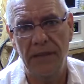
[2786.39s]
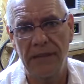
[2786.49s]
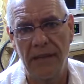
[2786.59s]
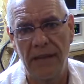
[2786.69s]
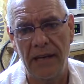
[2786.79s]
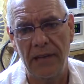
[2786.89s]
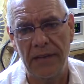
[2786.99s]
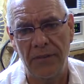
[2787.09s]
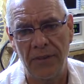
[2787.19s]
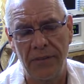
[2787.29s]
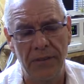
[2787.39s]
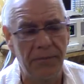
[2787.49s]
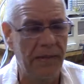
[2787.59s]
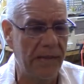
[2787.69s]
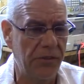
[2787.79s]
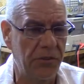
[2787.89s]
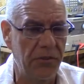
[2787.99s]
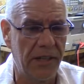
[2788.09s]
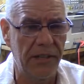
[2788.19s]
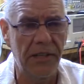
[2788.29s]
I get around it. But I got 2
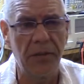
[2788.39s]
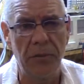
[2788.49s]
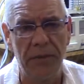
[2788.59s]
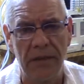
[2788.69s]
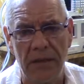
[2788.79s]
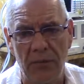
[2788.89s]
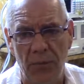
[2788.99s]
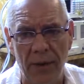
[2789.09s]
kids, they're going to be